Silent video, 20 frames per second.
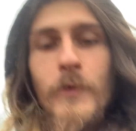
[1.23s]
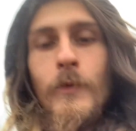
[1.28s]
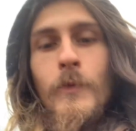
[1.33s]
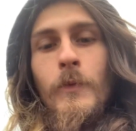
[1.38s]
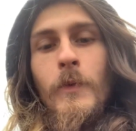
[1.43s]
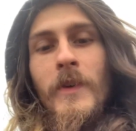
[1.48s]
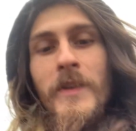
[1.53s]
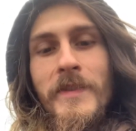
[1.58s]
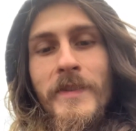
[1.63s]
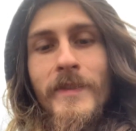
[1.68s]

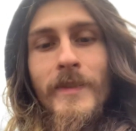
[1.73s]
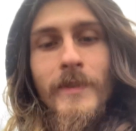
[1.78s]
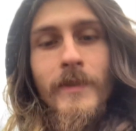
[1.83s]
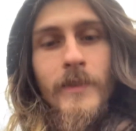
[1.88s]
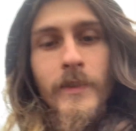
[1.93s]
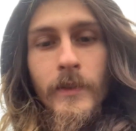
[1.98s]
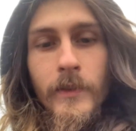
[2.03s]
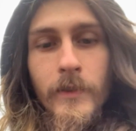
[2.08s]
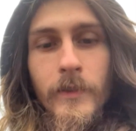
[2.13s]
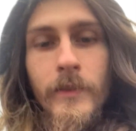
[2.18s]
what's
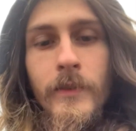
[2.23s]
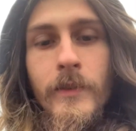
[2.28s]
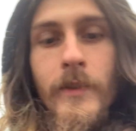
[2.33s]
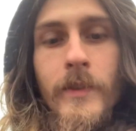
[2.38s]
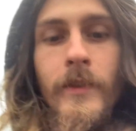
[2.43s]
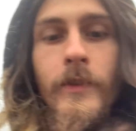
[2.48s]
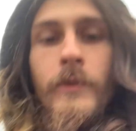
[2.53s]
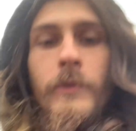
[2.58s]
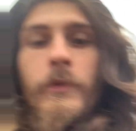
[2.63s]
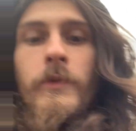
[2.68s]
good,
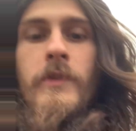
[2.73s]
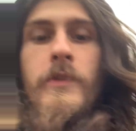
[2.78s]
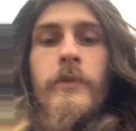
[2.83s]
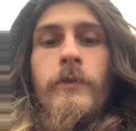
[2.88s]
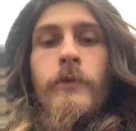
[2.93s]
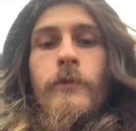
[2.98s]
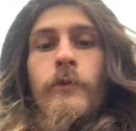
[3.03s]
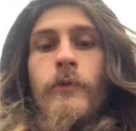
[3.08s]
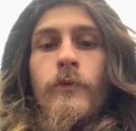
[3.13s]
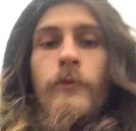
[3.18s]

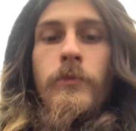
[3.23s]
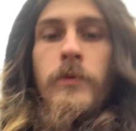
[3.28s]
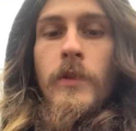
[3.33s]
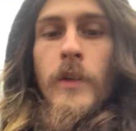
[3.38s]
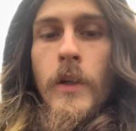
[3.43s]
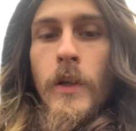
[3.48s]
YouTube?